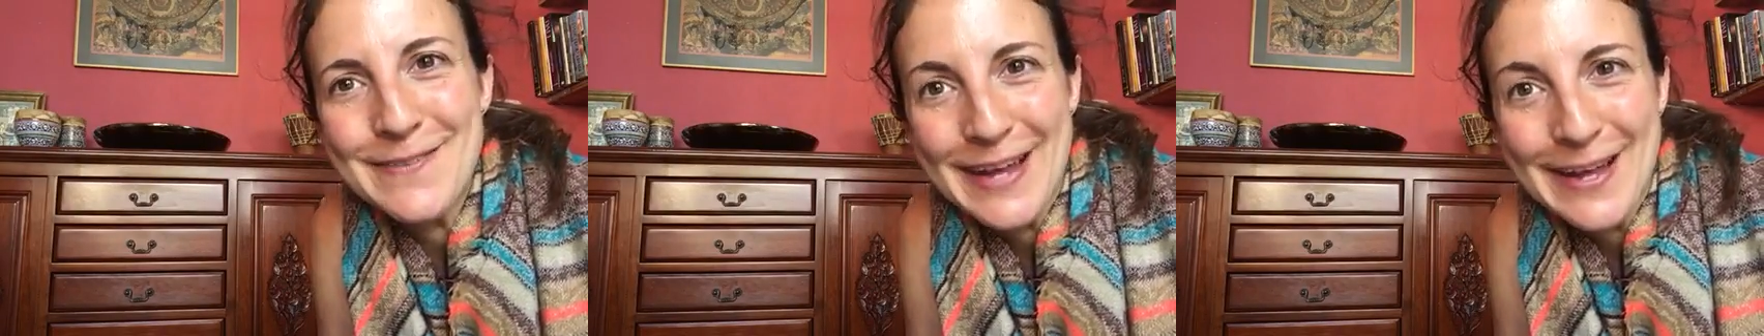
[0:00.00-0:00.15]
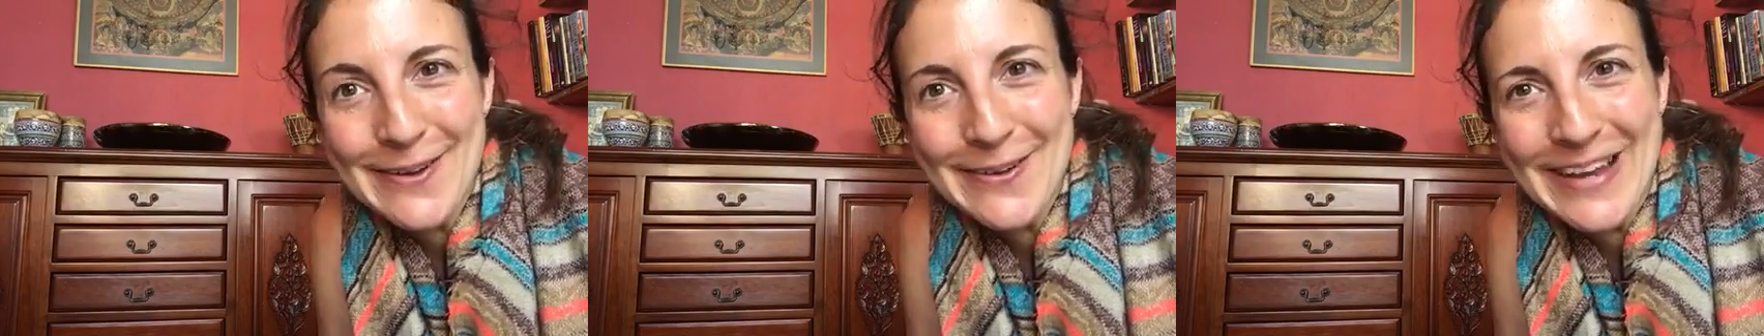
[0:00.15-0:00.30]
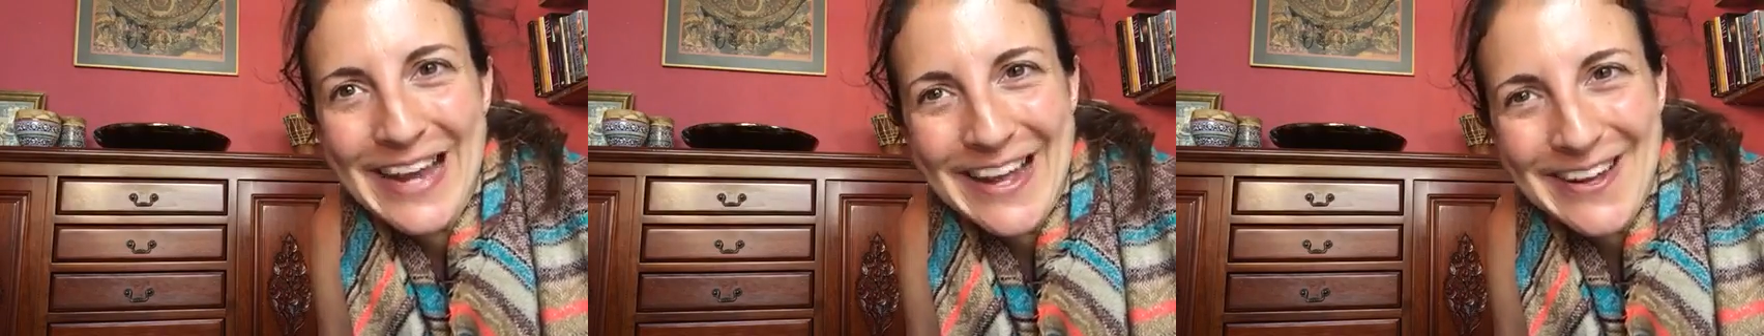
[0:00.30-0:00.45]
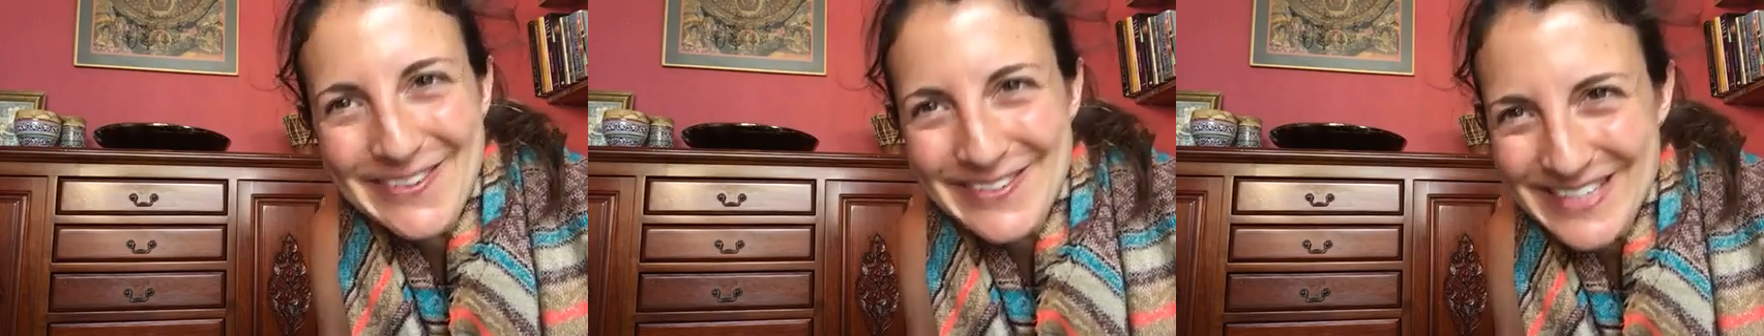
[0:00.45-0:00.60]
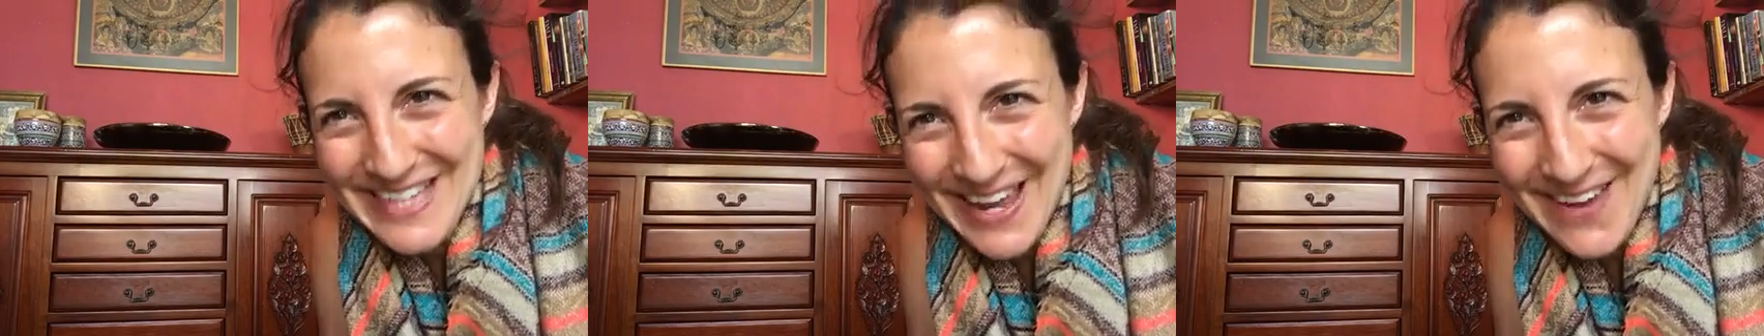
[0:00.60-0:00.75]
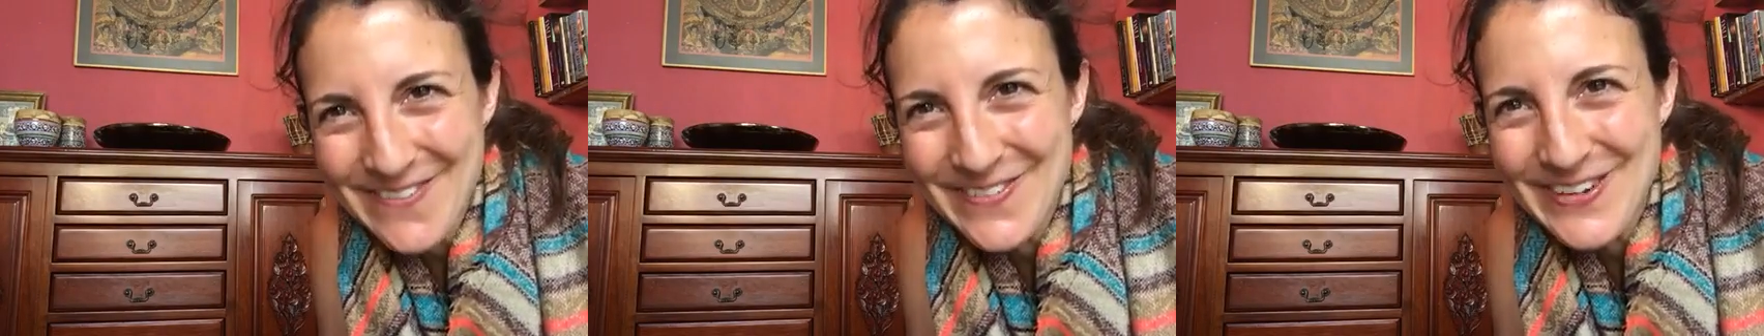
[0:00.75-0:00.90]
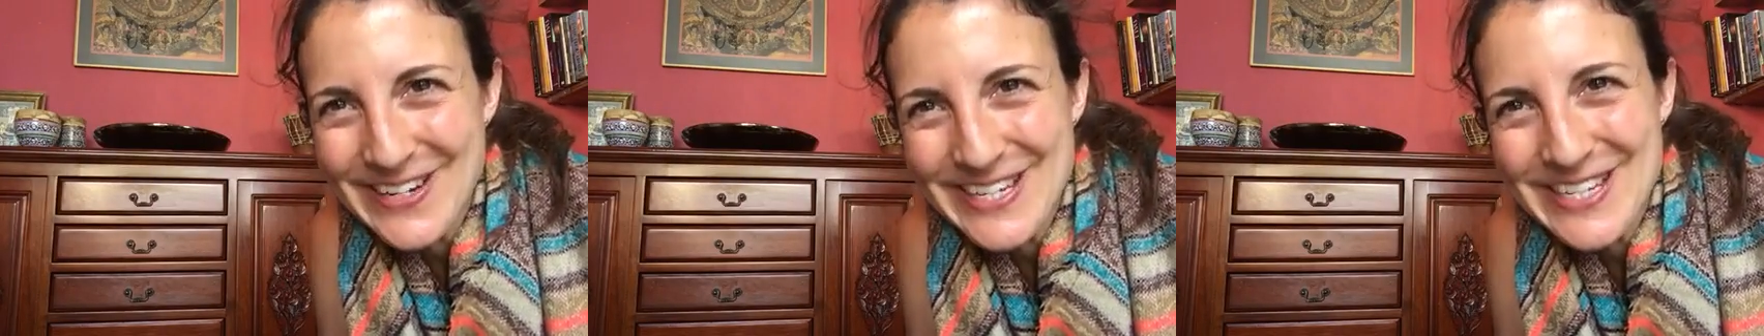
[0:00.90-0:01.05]
out loud
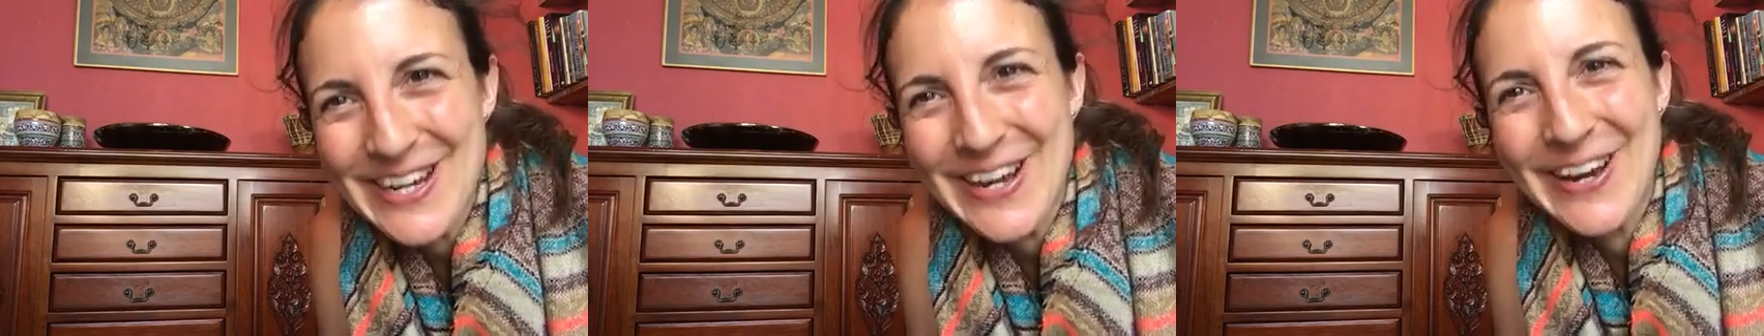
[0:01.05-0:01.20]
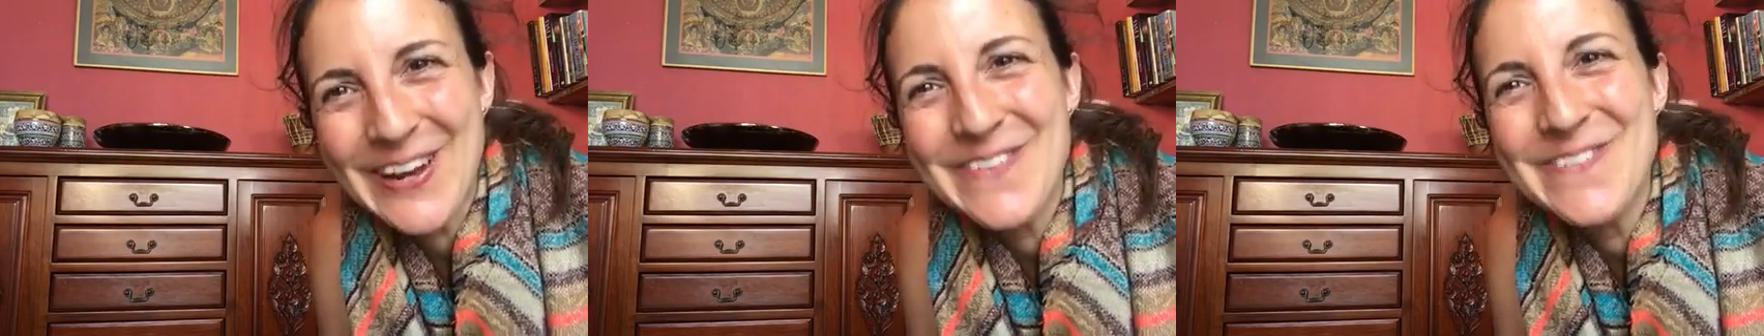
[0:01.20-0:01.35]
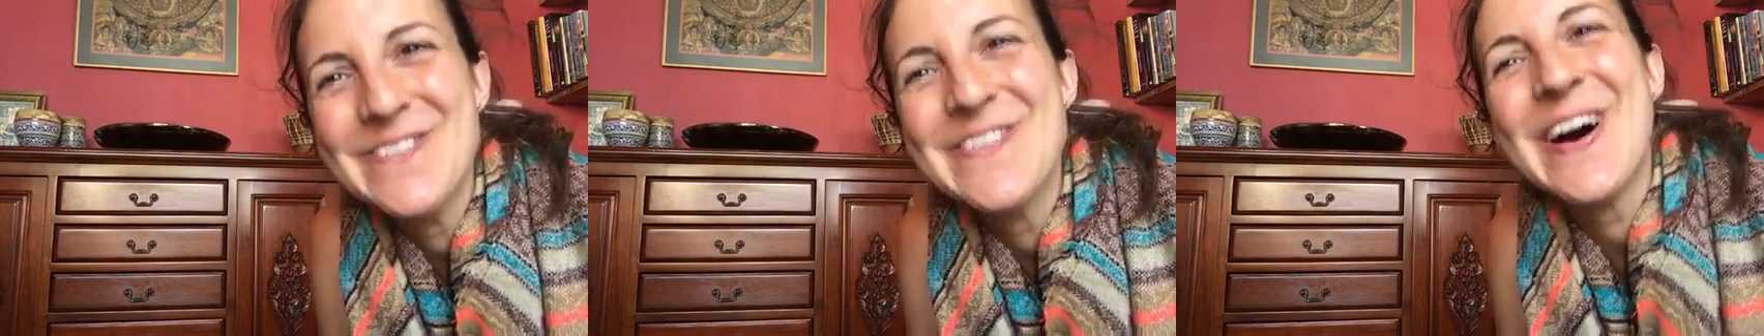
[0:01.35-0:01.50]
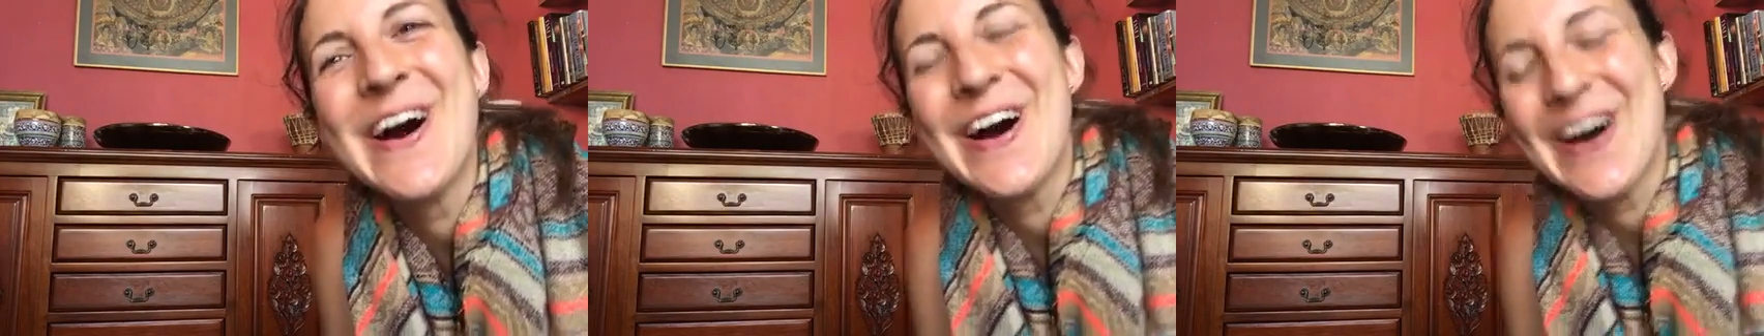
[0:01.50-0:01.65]
every time